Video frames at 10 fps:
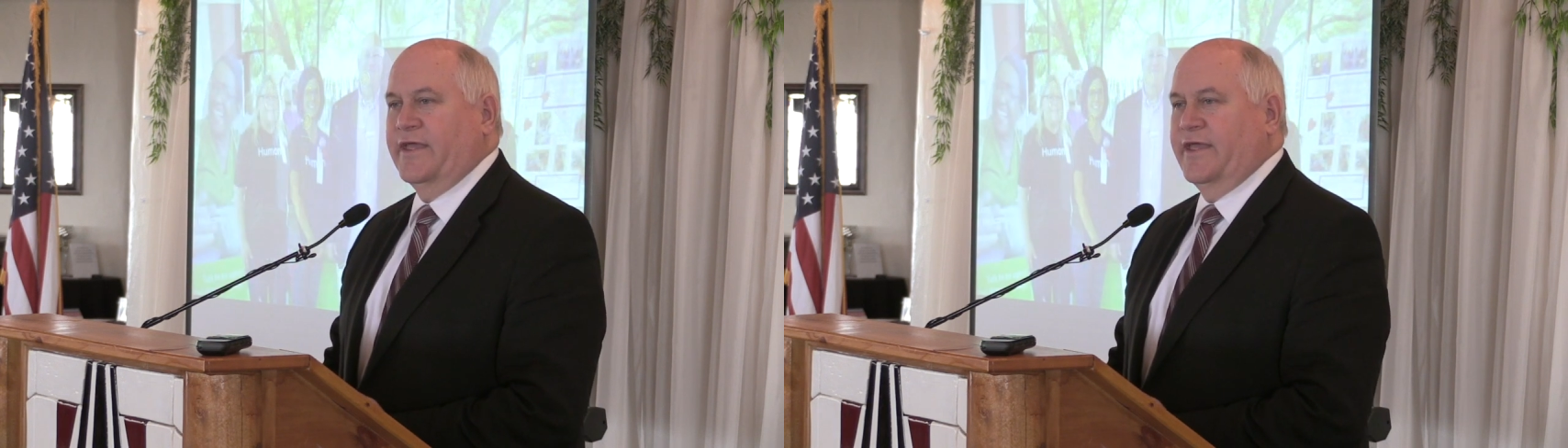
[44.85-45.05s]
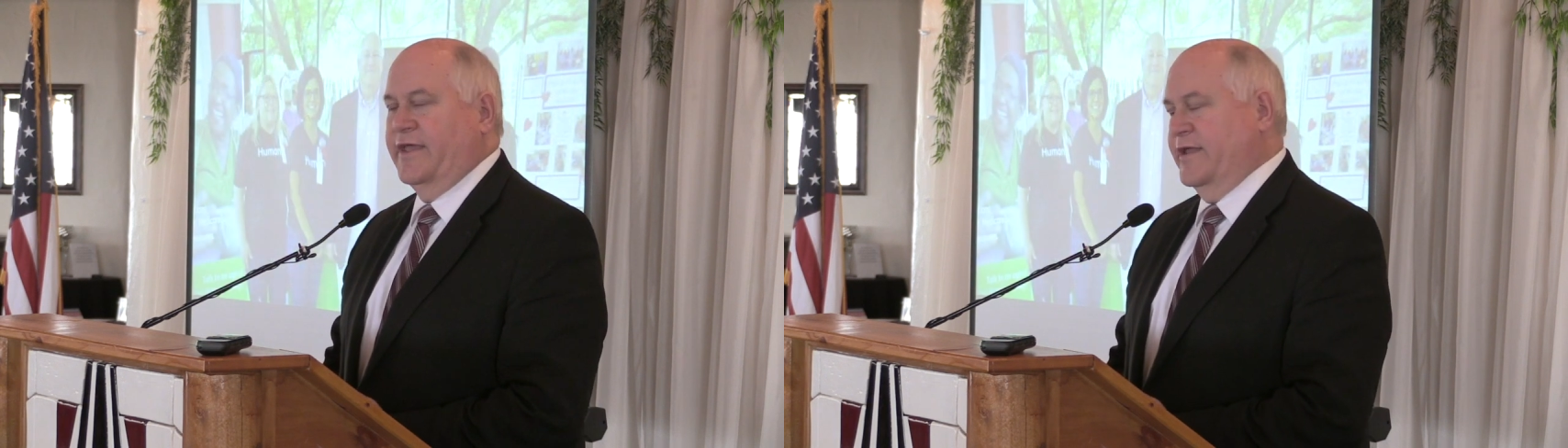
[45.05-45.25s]

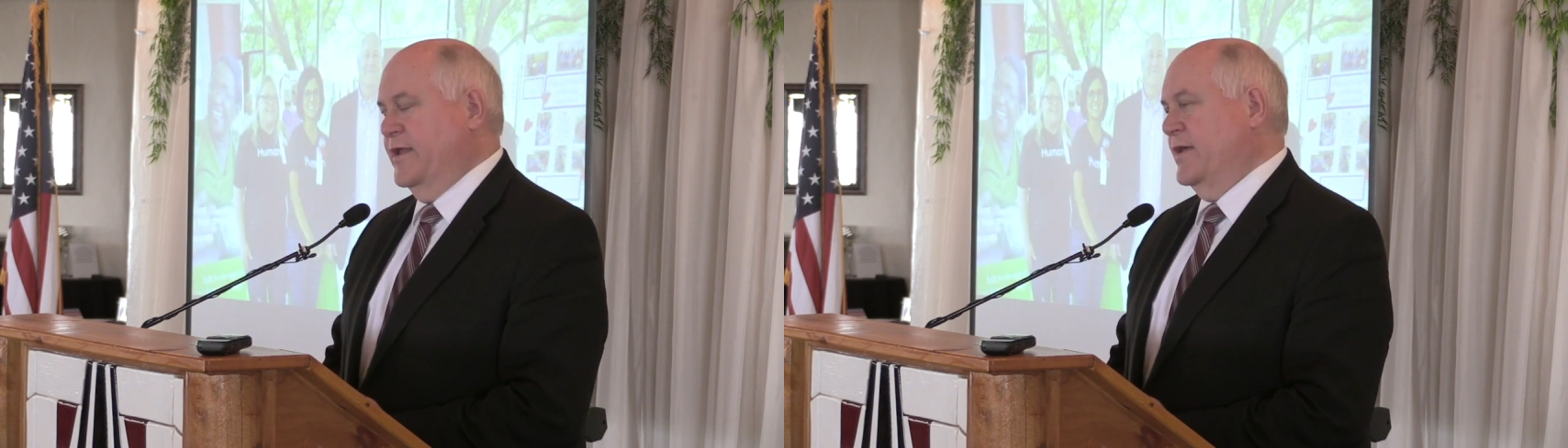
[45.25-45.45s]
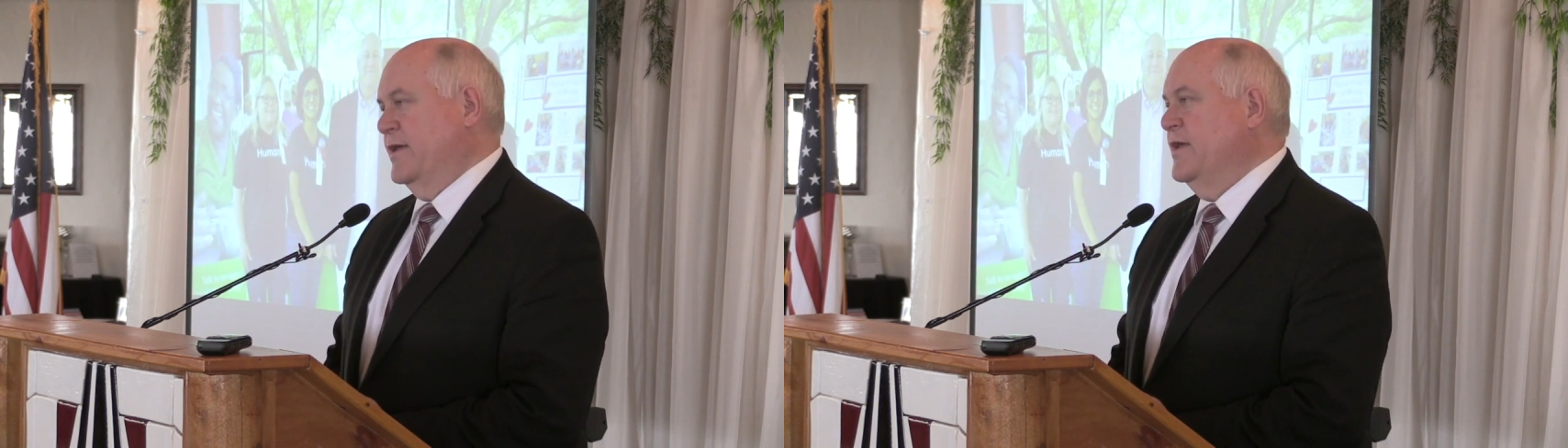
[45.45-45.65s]
And
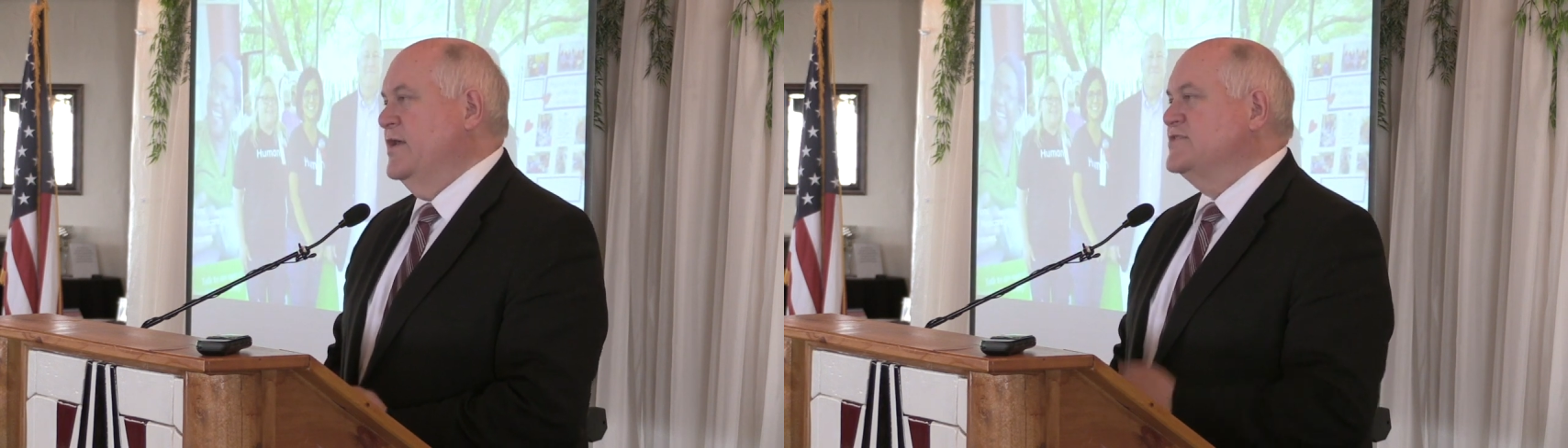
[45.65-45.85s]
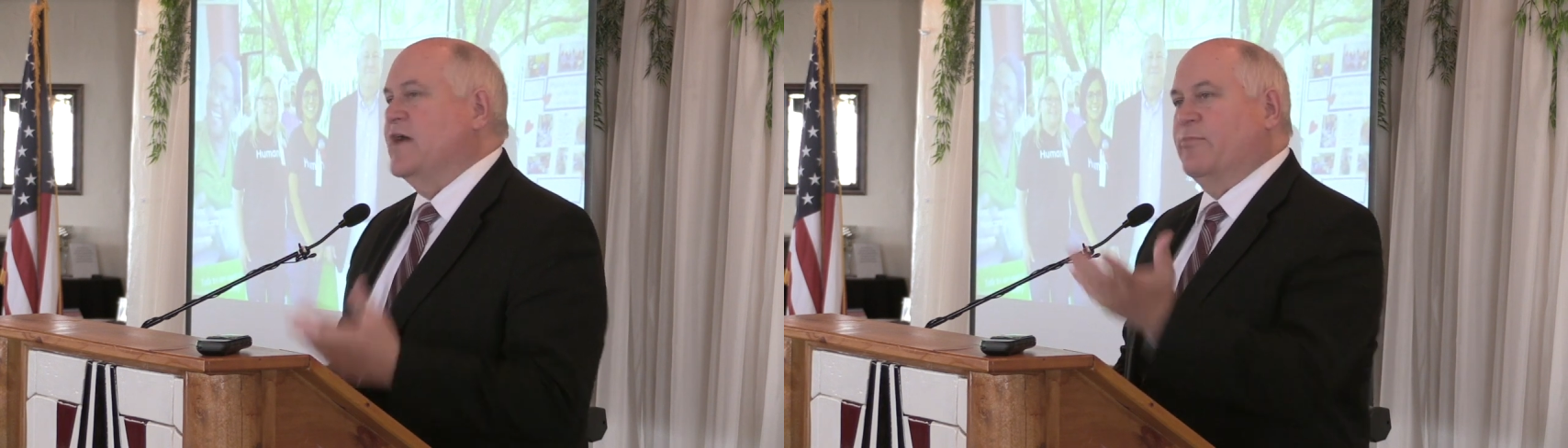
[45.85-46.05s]
uh,
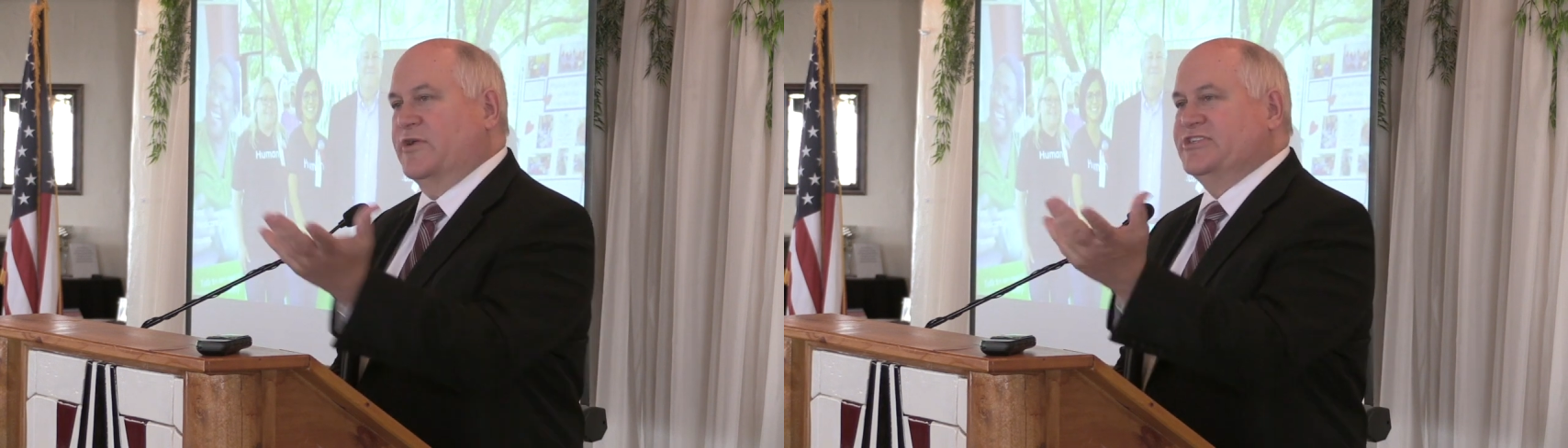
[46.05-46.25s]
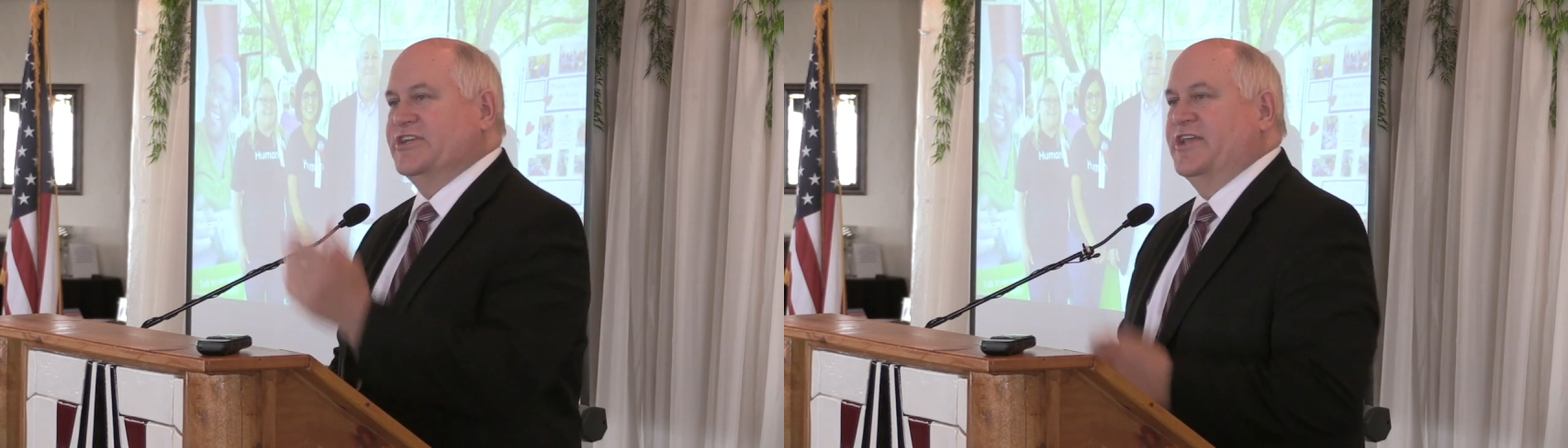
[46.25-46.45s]
so I
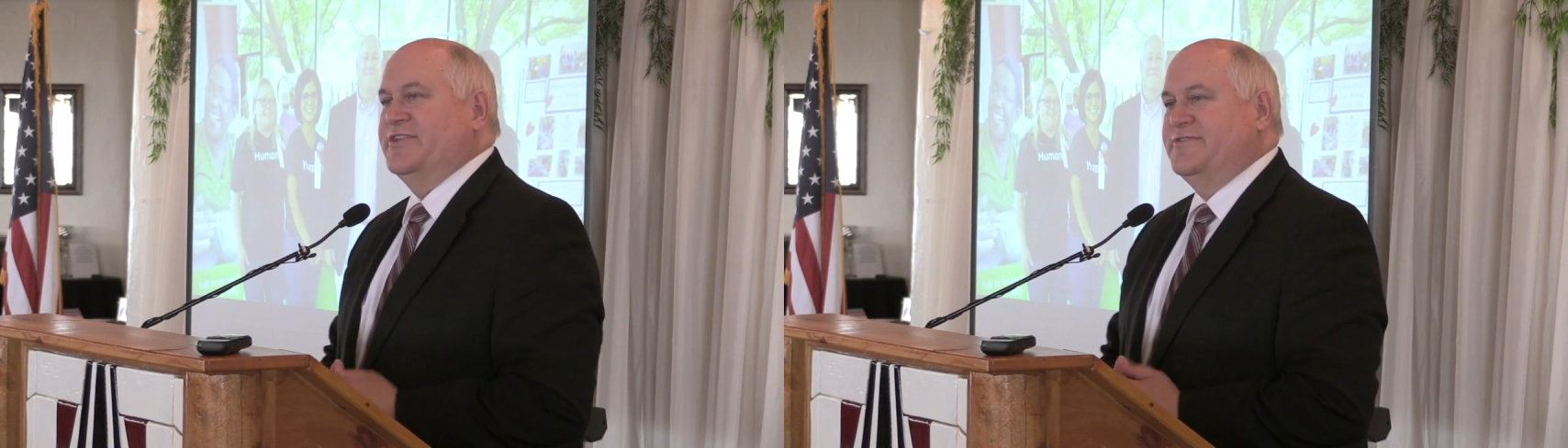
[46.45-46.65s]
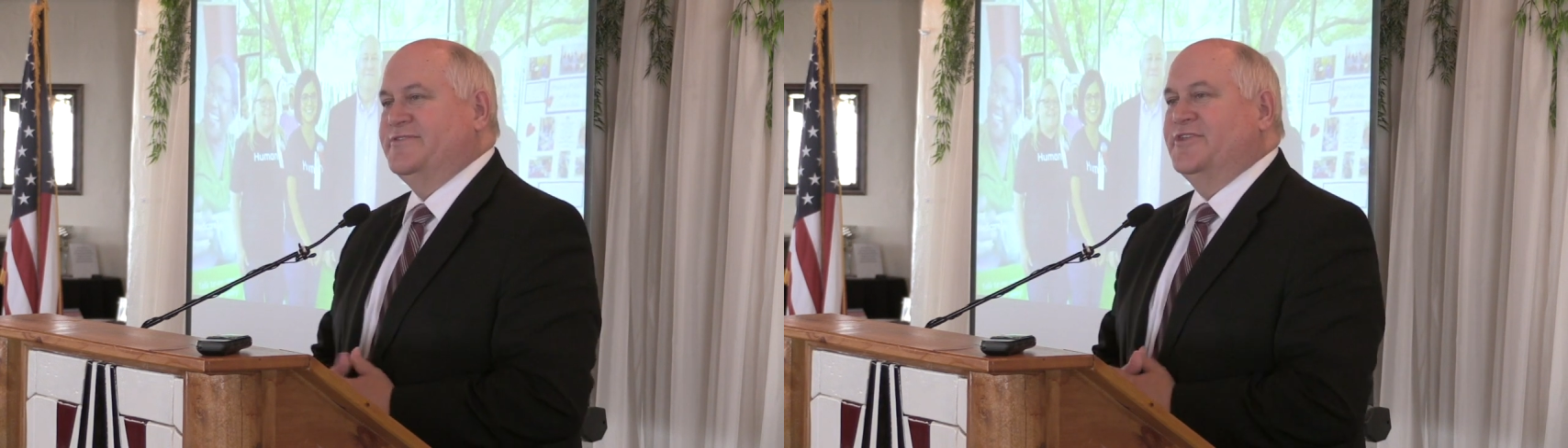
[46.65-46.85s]
appreciate